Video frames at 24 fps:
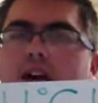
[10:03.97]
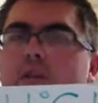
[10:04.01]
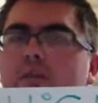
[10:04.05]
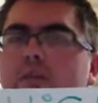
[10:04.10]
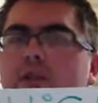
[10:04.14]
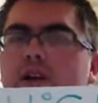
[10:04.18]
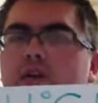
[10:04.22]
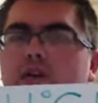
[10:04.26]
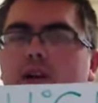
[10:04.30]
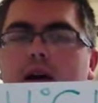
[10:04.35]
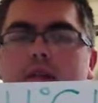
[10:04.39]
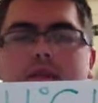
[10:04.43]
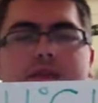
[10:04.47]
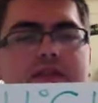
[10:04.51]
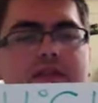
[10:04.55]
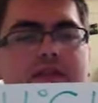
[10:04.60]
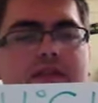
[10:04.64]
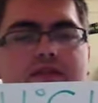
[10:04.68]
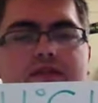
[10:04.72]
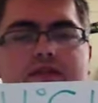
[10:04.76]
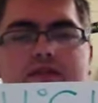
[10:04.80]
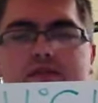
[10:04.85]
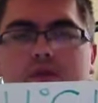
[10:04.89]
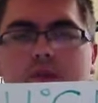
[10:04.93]
Big Rapids
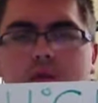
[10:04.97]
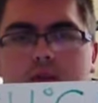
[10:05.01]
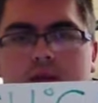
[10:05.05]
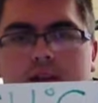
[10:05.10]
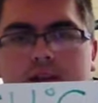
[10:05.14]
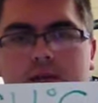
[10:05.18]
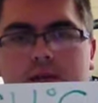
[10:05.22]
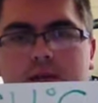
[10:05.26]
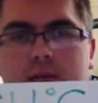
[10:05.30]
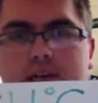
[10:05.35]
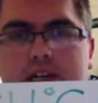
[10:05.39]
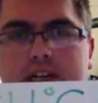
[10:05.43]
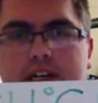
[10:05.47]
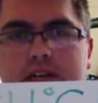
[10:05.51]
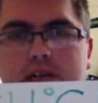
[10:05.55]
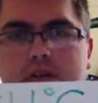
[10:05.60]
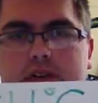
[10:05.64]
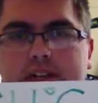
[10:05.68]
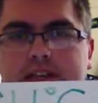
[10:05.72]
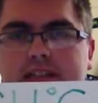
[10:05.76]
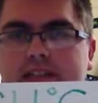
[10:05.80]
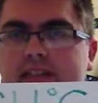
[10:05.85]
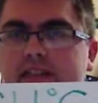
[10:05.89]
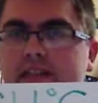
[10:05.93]
is 43
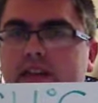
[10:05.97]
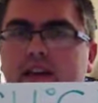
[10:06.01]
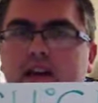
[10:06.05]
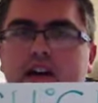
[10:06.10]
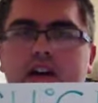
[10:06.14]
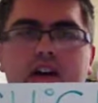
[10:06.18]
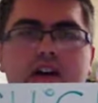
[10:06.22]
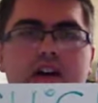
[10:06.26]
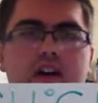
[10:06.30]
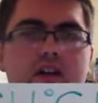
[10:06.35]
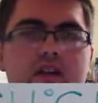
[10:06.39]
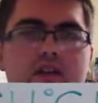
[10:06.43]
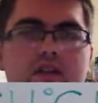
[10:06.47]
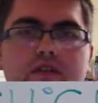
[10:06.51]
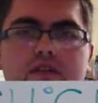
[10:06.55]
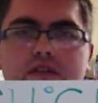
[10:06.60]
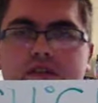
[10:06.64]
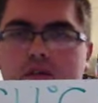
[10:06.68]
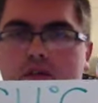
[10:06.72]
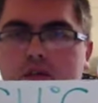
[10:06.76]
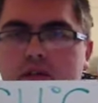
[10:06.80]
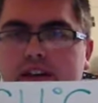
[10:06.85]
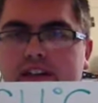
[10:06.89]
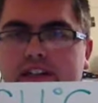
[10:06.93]
degrees,
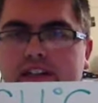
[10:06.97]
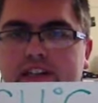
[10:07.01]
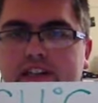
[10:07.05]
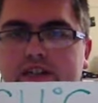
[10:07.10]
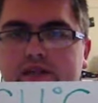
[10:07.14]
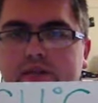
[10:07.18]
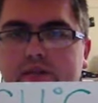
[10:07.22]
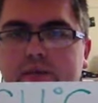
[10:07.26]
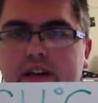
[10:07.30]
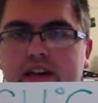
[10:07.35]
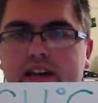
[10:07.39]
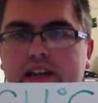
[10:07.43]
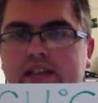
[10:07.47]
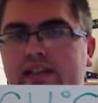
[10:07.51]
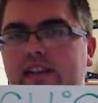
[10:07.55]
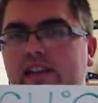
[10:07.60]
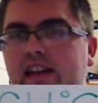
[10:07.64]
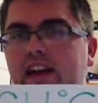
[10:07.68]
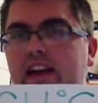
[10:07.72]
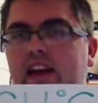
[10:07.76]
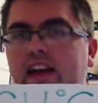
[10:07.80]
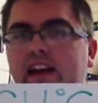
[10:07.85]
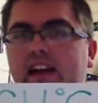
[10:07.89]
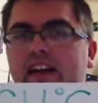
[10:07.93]
42 minutes,
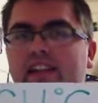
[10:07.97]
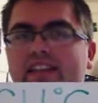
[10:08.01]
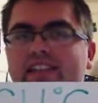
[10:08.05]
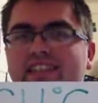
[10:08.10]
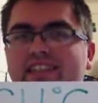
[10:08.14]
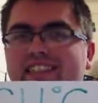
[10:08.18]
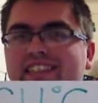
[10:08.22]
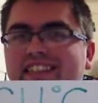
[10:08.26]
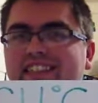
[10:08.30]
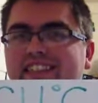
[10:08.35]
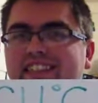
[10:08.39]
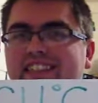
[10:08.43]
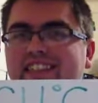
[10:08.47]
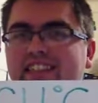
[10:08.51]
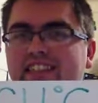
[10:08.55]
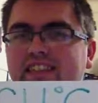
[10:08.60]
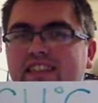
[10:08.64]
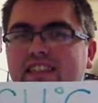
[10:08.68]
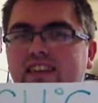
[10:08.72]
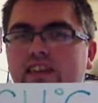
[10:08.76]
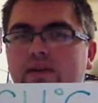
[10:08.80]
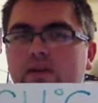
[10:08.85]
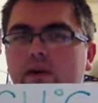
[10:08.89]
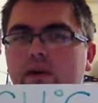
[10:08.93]
and
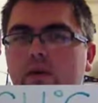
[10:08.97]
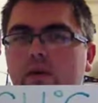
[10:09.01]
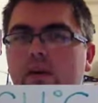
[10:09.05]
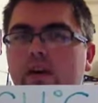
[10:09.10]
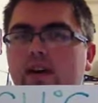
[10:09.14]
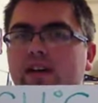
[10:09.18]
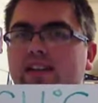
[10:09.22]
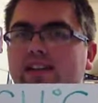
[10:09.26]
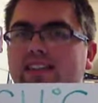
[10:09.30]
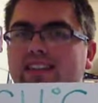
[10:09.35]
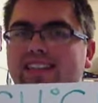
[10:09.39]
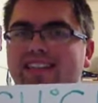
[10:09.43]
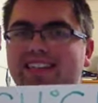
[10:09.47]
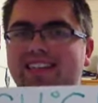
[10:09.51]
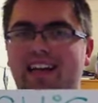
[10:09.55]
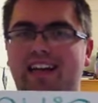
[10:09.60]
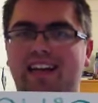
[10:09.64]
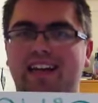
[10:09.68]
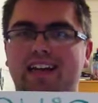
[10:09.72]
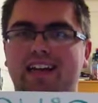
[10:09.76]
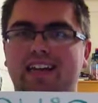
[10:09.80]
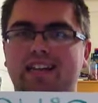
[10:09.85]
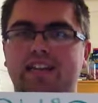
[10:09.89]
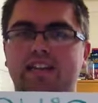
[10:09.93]
0
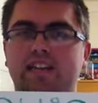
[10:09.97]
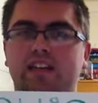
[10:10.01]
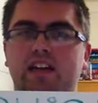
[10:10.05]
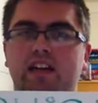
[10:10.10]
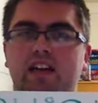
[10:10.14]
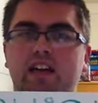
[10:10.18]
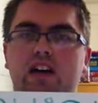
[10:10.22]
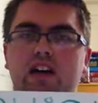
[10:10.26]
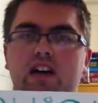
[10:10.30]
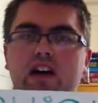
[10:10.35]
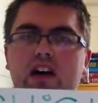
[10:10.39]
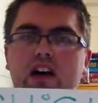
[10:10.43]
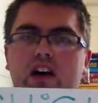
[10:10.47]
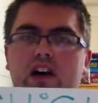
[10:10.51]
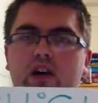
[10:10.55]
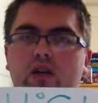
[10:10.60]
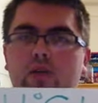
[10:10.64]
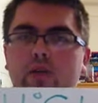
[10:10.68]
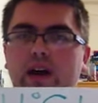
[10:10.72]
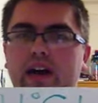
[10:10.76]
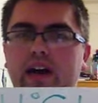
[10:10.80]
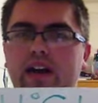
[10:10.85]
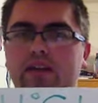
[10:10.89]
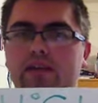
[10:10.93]
seconds
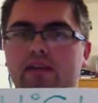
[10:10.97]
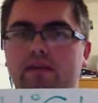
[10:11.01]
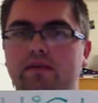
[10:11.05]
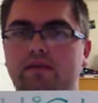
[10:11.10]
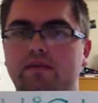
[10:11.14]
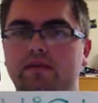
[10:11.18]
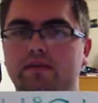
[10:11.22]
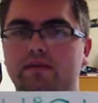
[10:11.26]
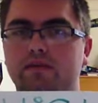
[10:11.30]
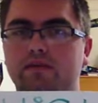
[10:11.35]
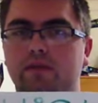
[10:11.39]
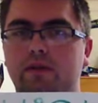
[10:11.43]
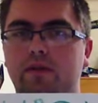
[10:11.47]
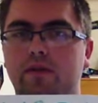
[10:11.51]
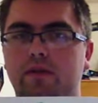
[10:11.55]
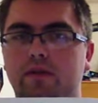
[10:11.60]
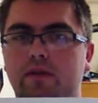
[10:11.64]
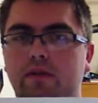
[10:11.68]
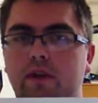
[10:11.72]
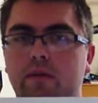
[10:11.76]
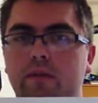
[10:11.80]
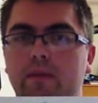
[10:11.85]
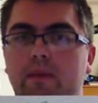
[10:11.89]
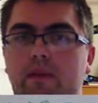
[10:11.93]
away
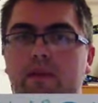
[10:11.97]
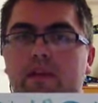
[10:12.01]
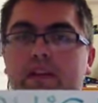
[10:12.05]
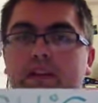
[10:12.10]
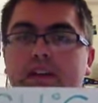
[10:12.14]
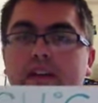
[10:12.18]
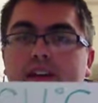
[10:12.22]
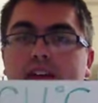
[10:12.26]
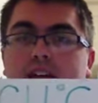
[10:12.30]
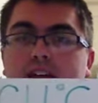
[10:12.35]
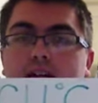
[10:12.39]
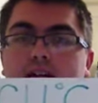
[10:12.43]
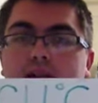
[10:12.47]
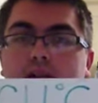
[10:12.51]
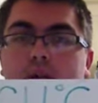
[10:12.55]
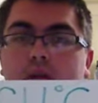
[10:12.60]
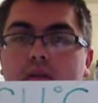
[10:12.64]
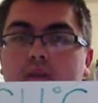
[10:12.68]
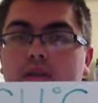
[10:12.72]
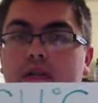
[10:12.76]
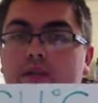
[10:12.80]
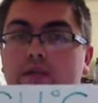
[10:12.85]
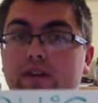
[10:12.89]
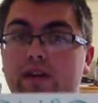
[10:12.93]
from the
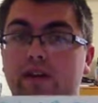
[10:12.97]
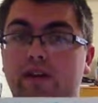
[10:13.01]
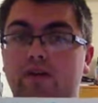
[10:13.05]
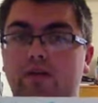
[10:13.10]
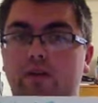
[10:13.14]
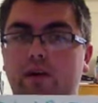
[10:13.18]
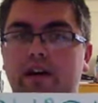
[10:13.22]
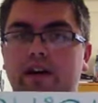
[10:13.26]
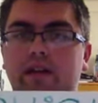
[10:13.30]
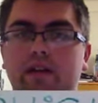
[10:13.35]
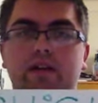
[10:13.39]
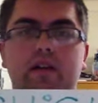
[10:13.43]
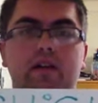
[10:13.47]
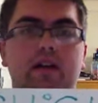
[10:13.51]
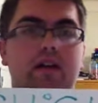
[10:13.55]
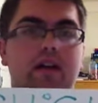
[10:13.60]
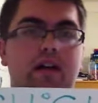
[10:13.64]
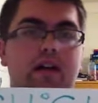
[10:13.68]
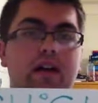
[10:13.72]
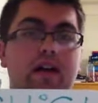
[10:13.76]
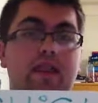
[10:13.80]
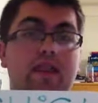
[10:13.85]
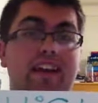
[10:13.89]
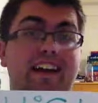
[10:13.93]
north of the equator.
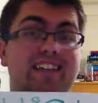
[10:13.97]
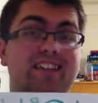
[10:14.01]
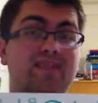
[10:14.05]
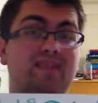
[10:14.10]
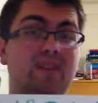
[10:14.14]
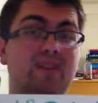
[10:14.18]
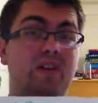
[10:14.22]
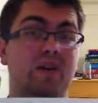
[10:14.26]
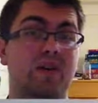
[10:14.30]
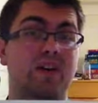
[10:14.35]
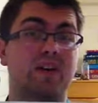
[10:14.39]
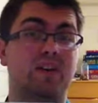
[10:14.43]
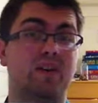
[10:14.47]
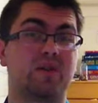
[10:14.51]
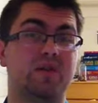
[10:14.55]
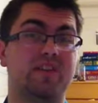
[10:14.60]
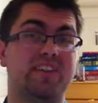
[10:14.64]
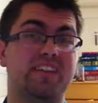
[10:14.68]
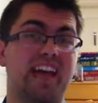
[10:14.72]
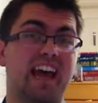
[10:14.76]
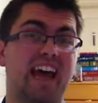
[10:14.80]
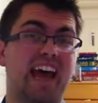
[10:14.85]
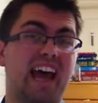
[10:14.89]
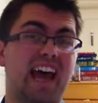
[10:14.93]
That is very close
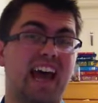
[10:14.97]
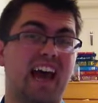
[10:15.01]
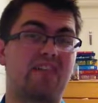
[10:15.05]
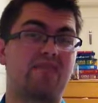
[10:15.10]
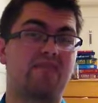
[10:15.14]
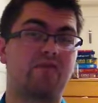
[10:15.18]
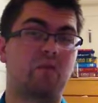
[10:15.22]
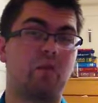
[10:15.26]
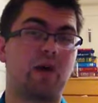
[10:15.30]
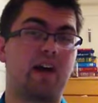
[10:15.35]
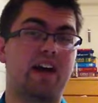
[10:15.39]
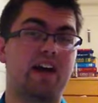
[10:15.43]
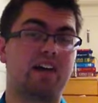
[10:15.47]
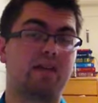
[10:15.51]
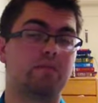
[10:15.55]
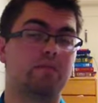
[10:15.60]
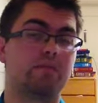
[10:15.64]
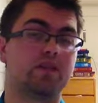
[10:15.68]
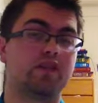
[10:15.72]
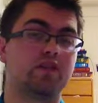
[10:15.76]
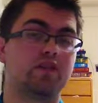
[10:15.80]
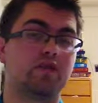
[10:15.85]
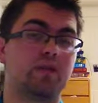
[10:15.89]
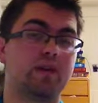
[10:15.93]
to halfway
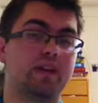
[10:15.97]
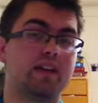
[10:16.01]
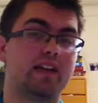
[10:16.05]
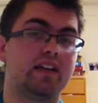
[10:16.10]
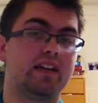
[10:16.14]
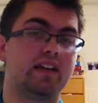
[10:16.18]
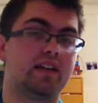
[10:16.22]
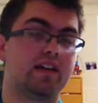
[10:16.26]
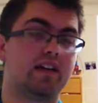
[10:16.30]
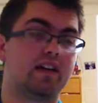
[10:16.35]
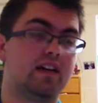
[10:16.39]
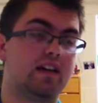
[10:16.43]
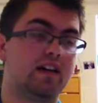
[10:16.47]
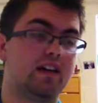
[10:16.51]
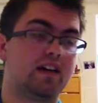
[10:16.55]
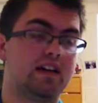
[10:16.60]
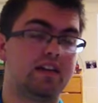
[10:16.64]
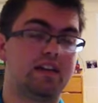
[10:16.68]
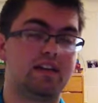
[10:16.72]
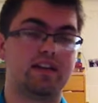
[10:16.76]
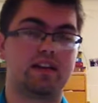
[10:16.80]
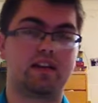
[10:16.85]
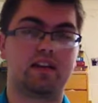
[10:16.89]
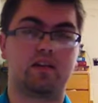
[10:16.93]
between
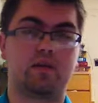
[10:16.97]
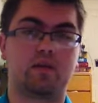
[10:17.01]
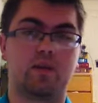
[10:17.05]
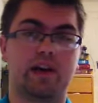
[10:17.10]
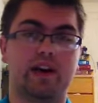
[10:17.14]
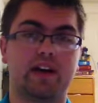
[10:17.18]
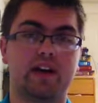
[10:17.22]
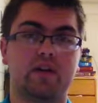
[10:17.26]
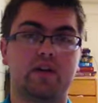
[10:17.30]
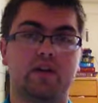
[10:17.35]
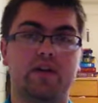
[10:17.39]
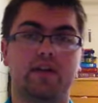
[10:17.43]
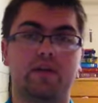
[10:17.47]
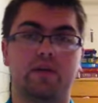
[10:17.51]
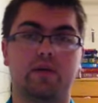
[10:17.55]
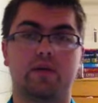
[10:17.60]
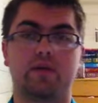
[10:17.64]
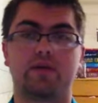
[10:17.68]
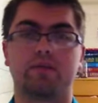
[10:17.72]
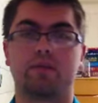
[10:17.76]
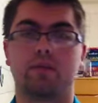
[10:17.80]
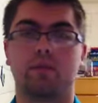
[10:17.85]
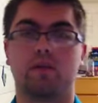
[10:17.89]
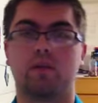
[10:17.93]
the equator and the
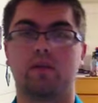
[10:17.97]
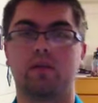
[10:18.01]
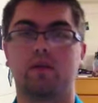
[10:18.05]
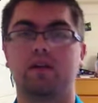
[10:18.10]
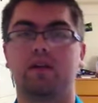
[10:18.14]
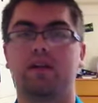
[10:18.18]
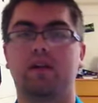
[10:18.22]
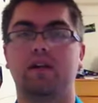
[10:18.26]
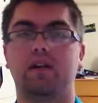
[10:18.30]
North Pole,